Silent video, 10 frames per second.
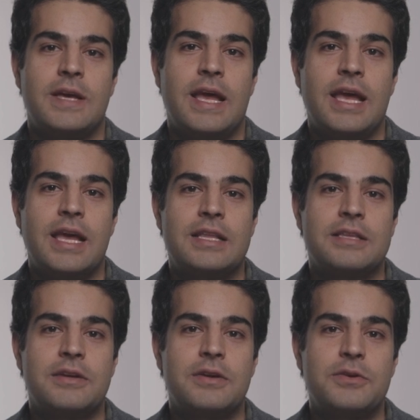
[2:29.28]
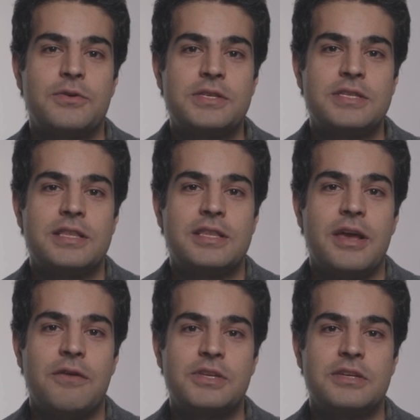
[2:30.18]
And uh, recently
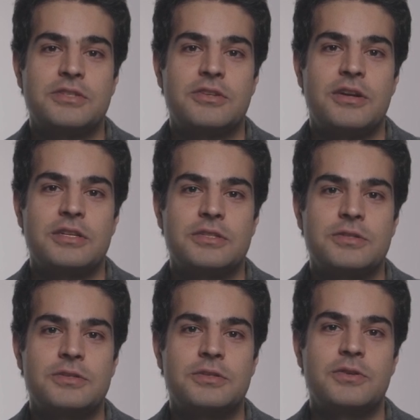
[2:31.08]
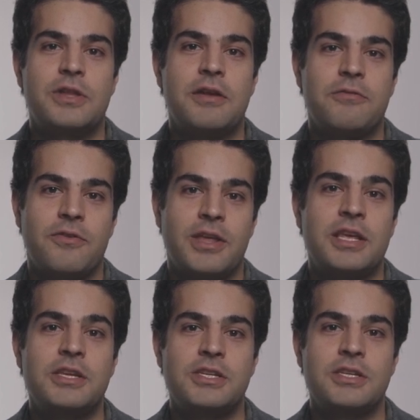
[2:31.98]
I've just started to learn
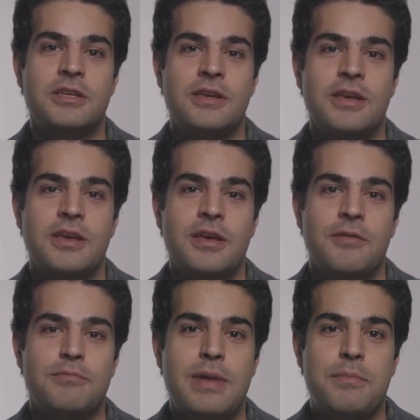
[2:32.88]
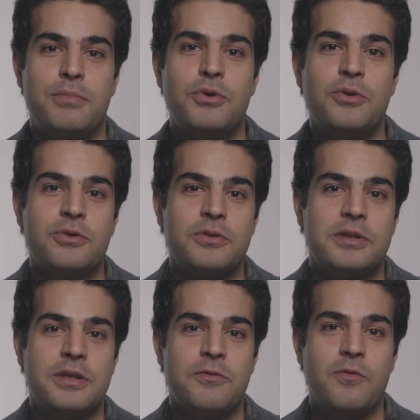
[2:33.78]
Finnish. Mä
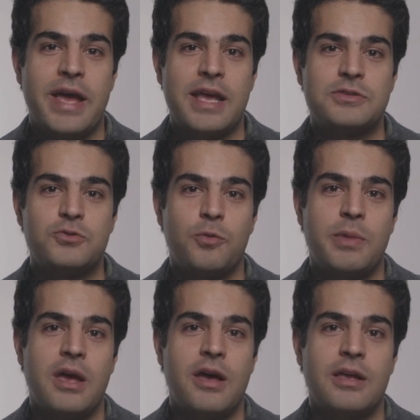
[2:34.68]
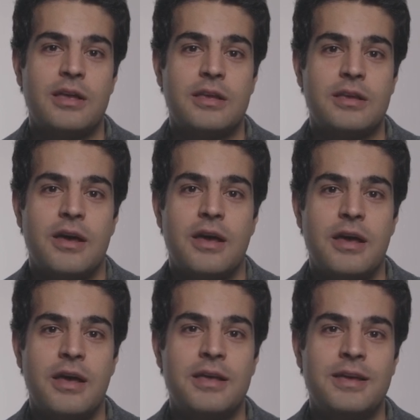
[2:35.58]
puhun vähän suomea ja